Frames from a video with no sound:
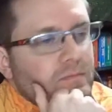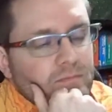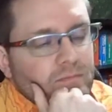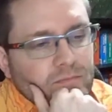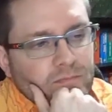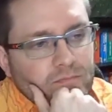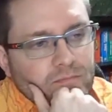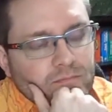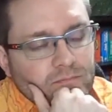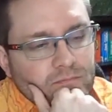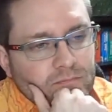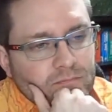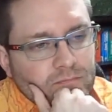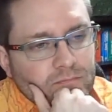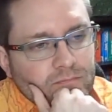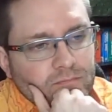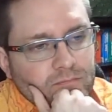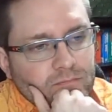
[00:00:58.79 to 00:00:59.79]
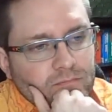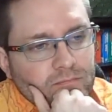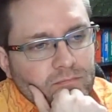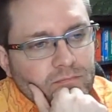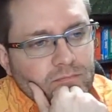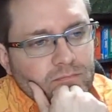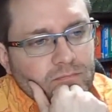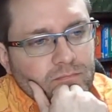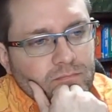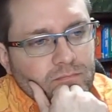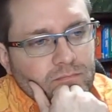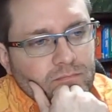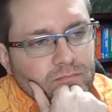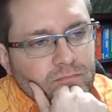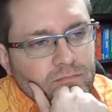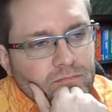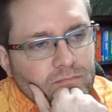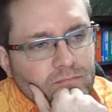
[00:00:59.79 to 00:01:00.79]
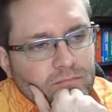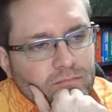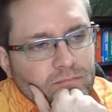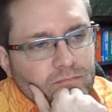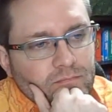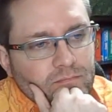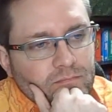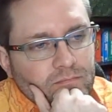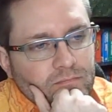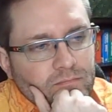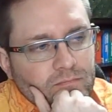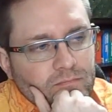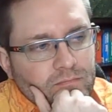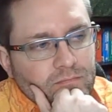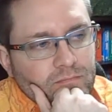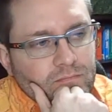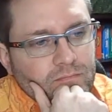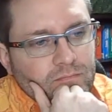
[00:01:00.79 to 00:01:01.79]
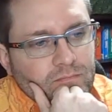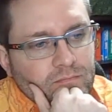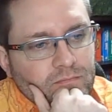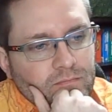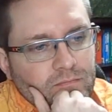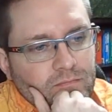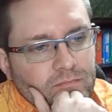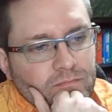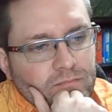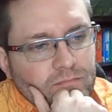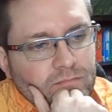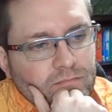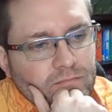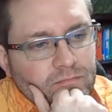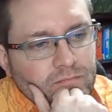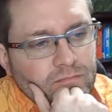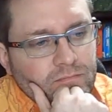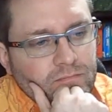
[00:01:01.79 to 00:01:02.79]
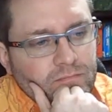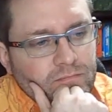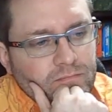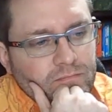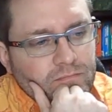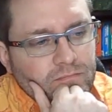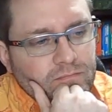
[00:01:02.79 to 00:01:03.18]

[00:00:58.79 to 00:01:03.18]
Nobody speaks.